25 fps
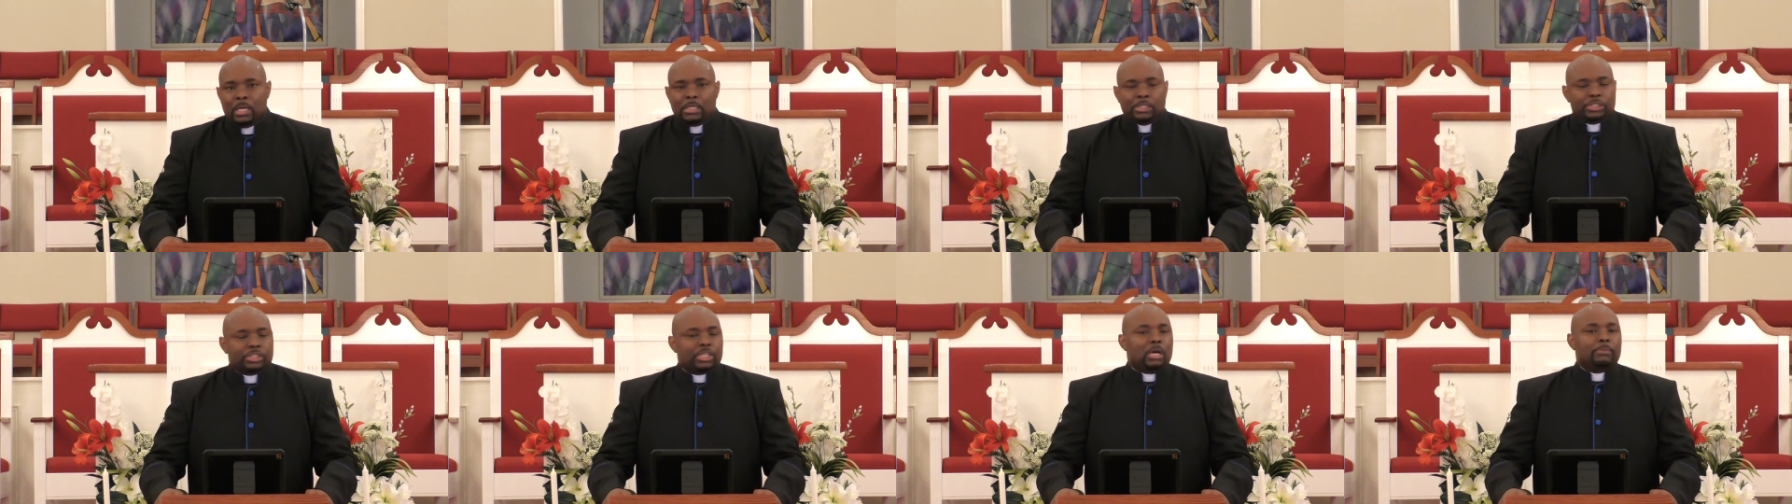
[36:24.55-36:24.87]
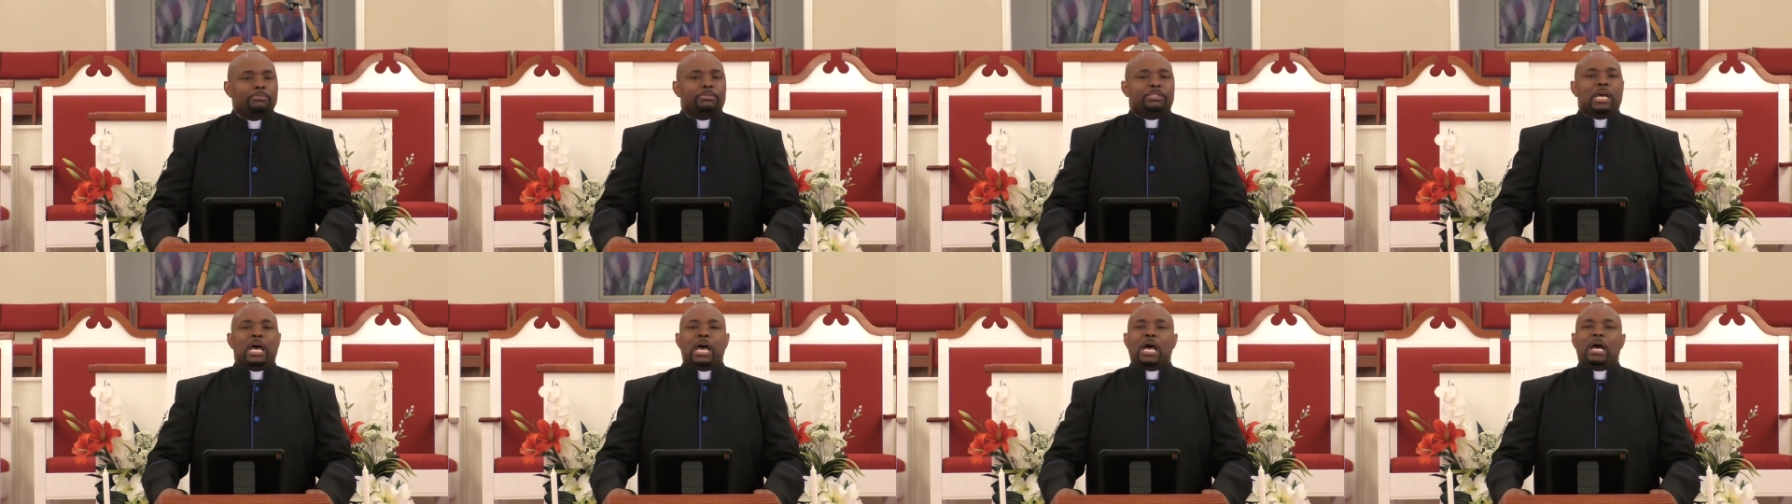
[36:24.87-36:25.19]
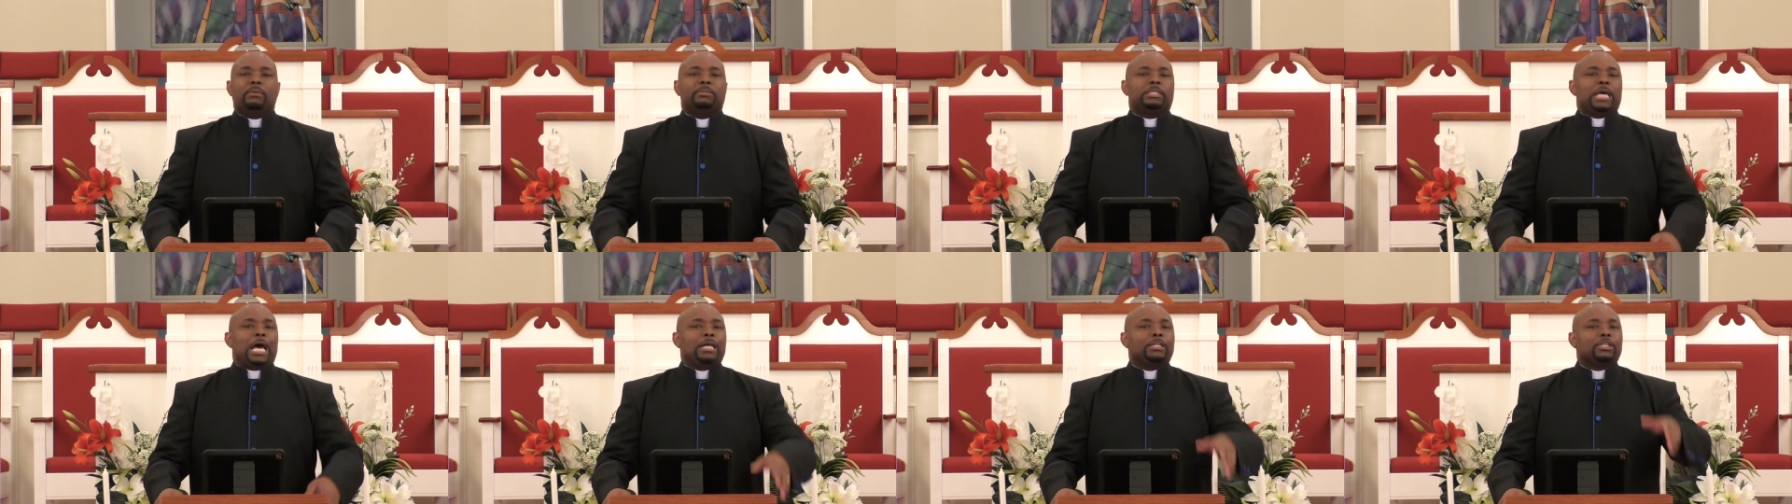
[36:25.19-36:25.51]

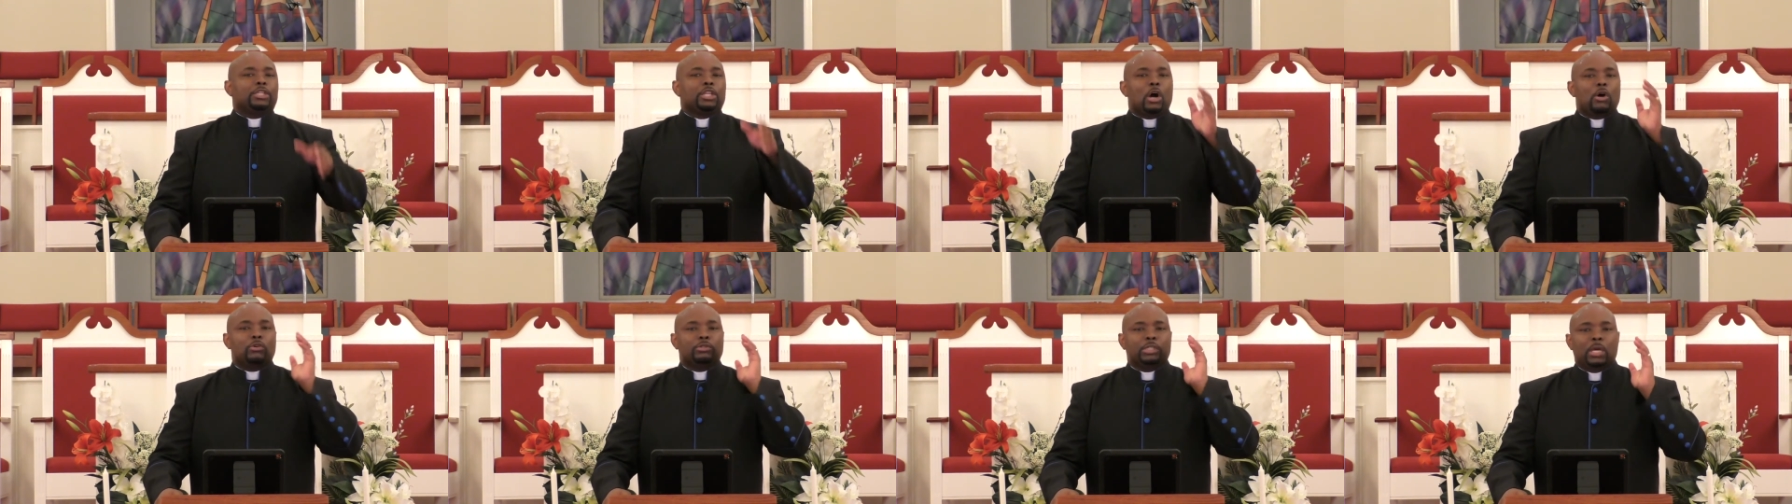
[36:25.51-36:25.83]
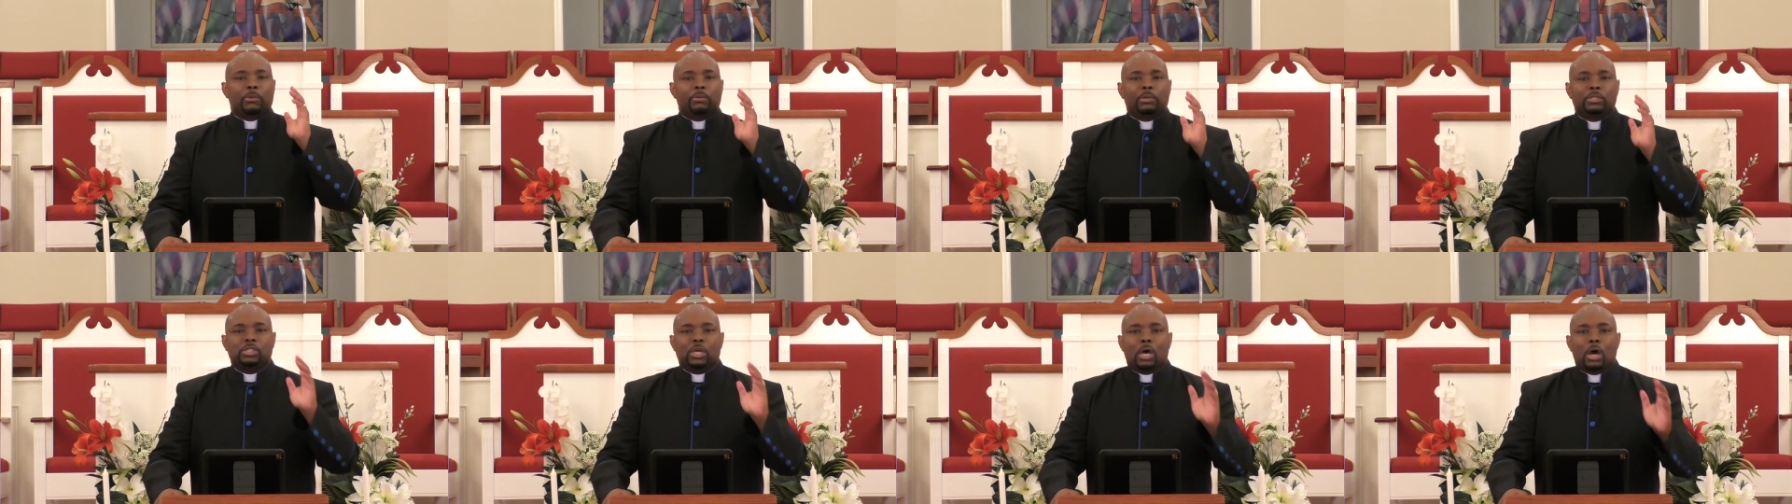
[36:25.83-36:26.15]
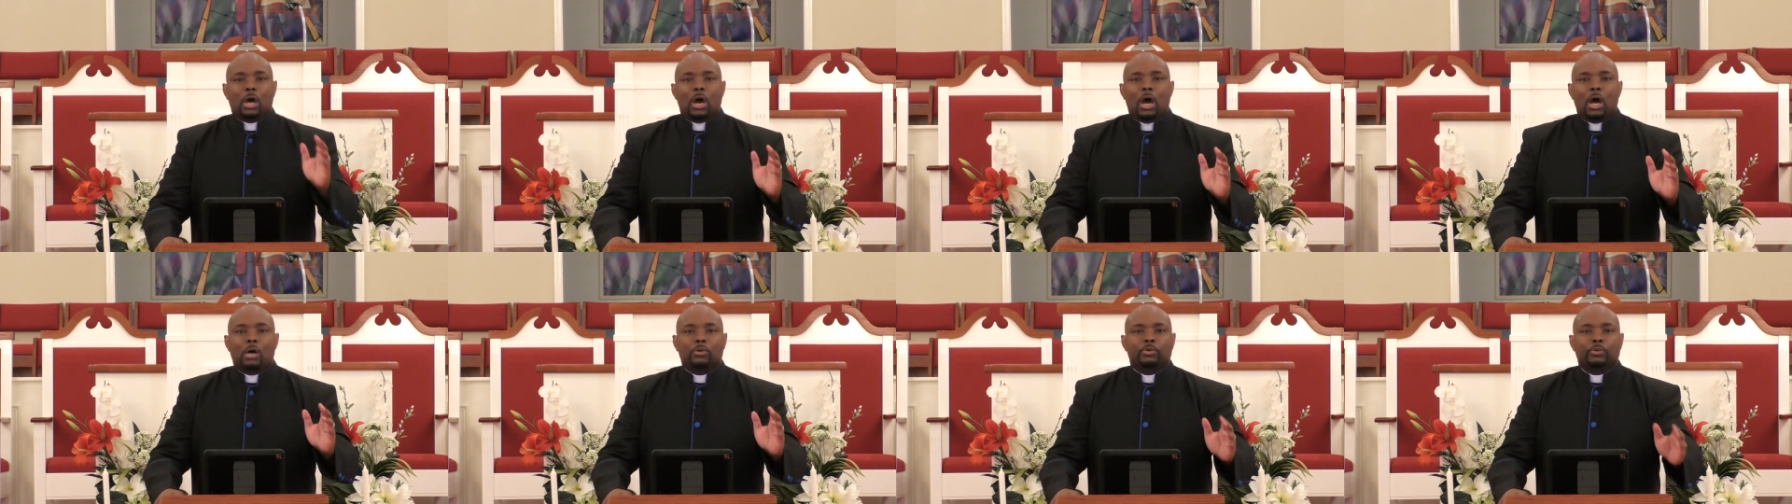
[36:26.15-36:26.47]
Sometimes I thought they was
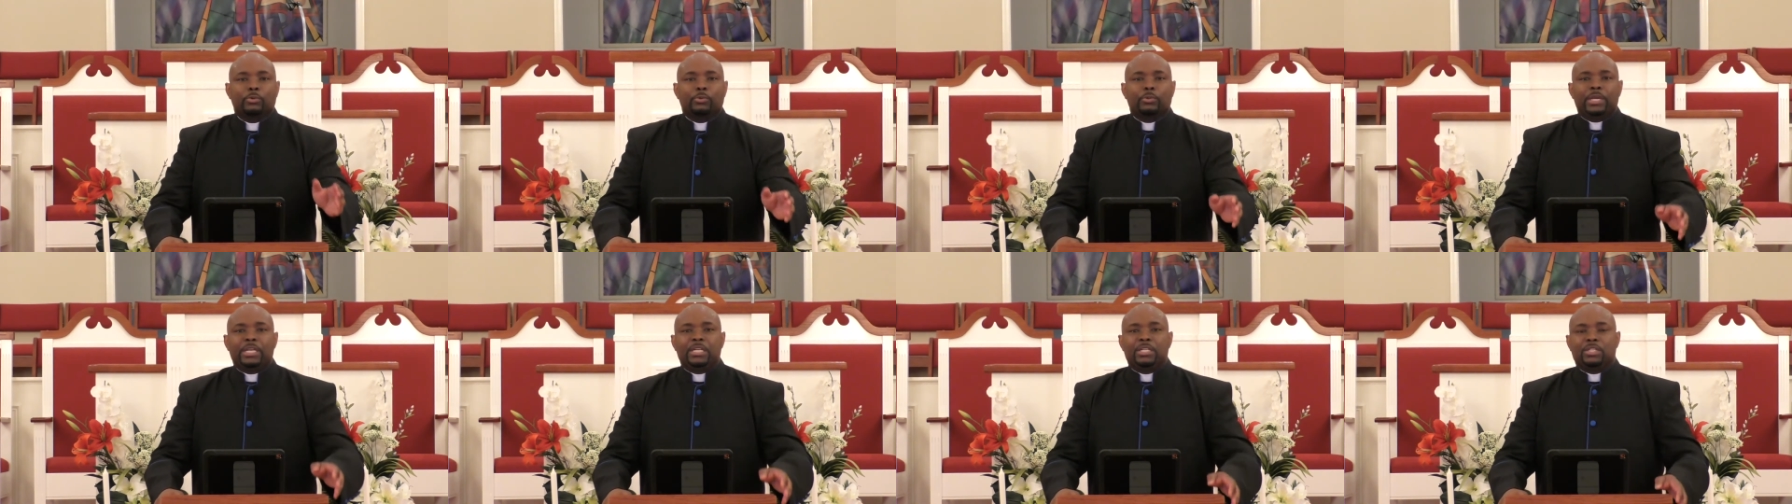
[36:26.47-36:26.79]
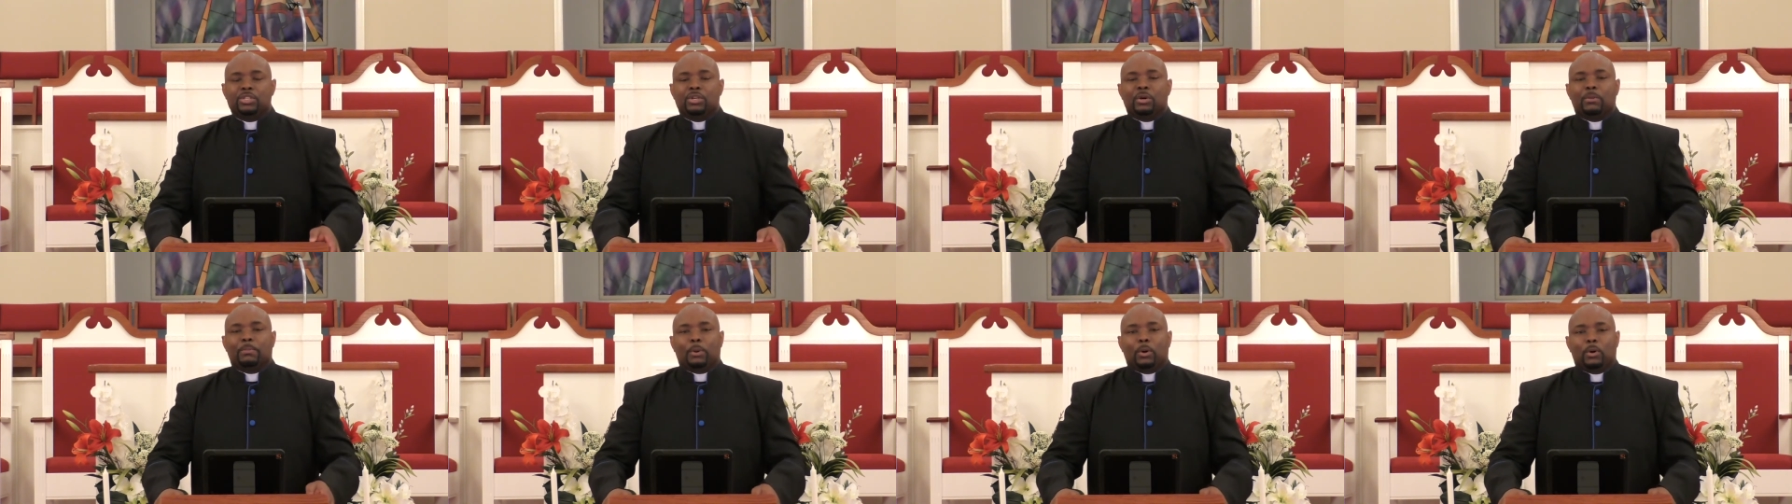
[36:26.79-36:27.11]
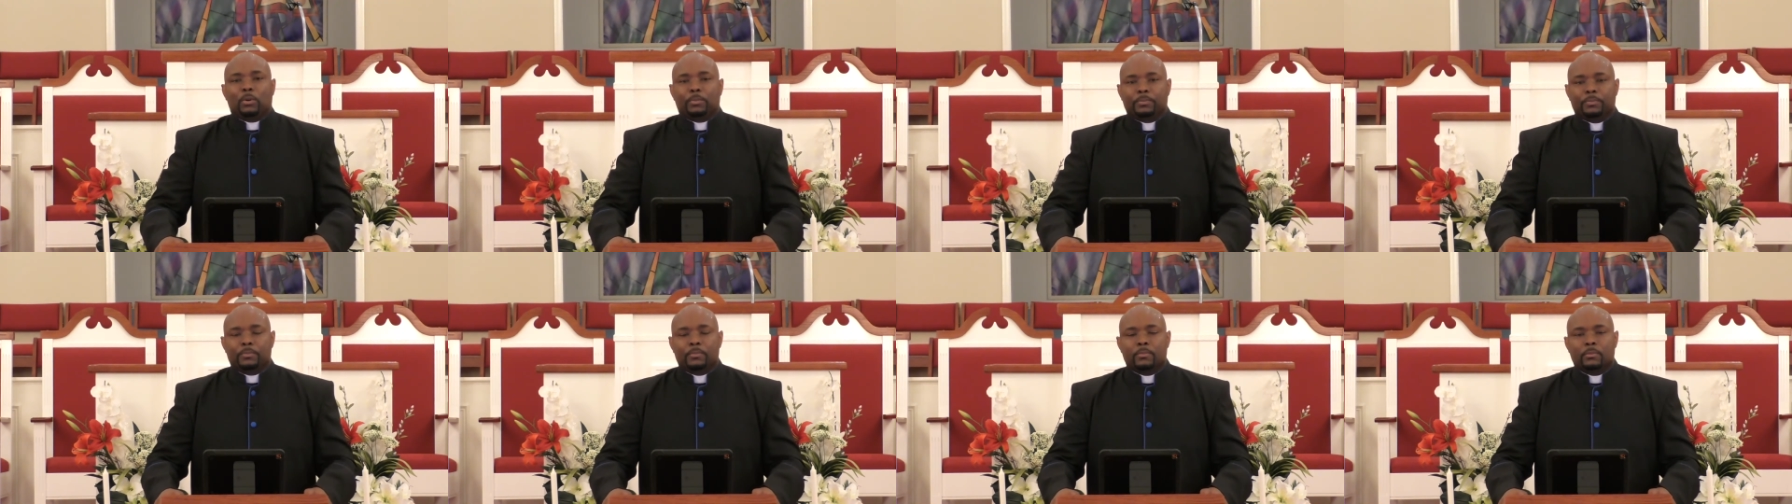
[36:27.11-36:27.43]

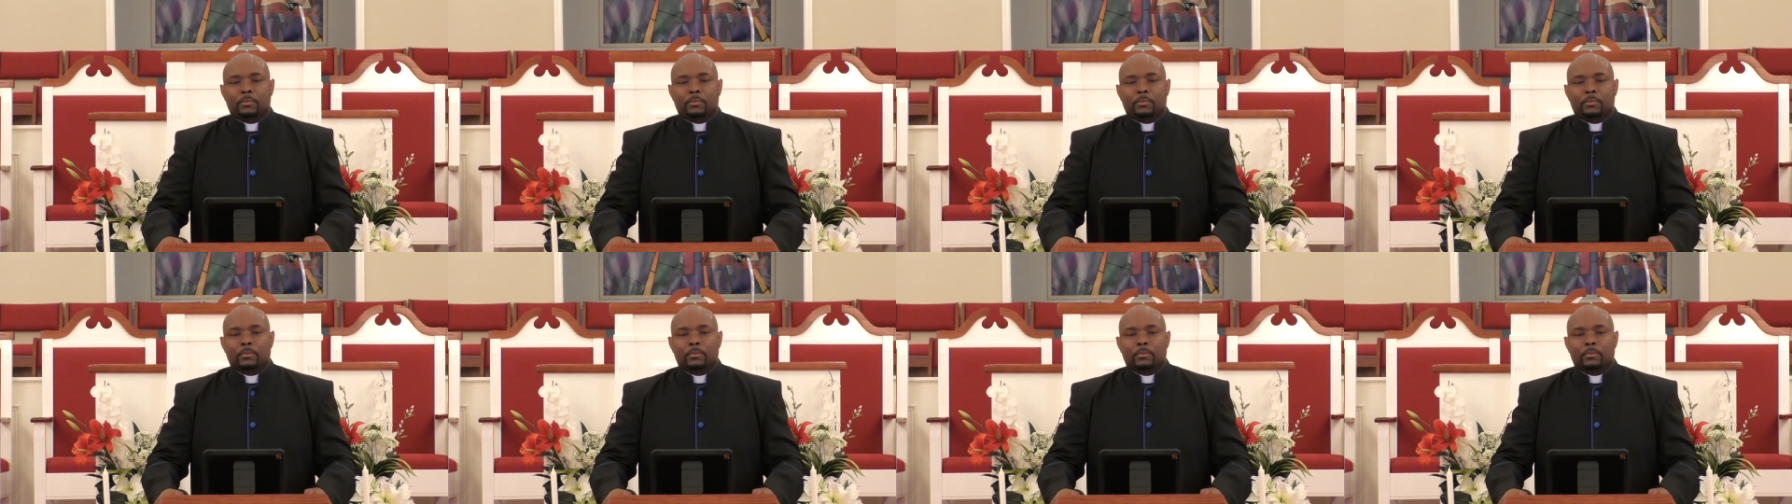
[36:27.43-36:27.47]
unreasonable.